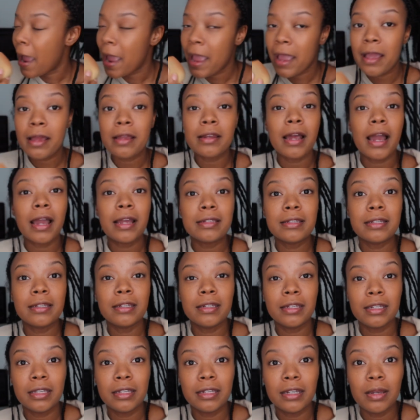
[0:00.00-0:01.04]
And I
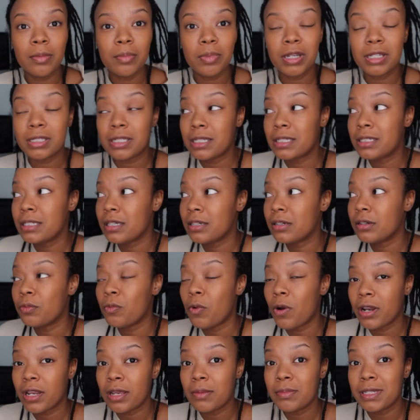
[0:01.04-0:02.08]
didn't eat it because I didn't
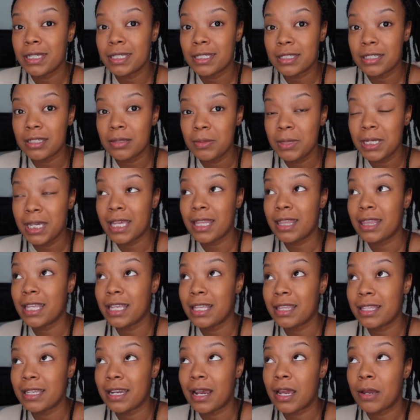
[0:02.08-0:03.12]
want him to see me and
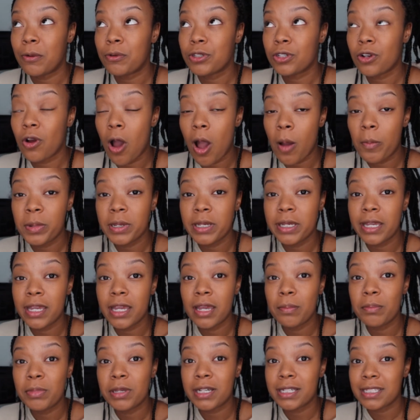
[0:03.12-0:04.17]
think that I was copying
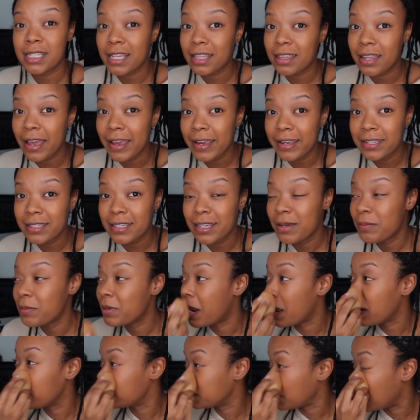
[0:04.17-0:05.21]
him because I liked him.
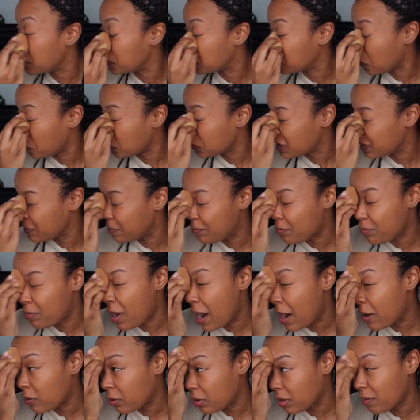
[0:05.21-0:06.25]
And I just had this whole
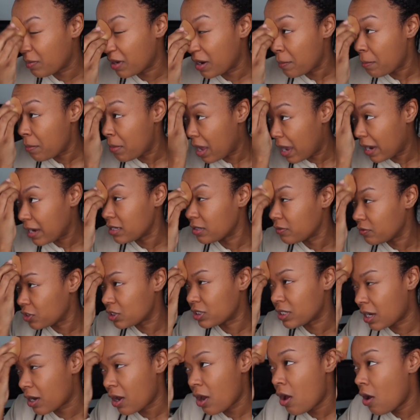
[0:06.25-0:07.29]
spiral in my mind of
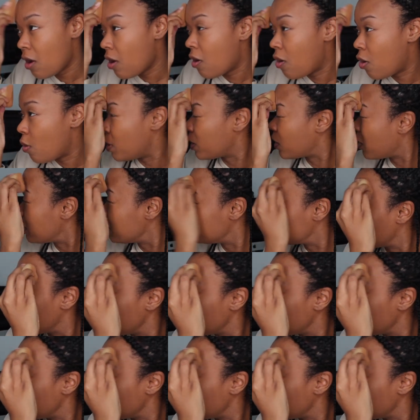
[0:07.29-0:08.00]
just like, oh my God, he's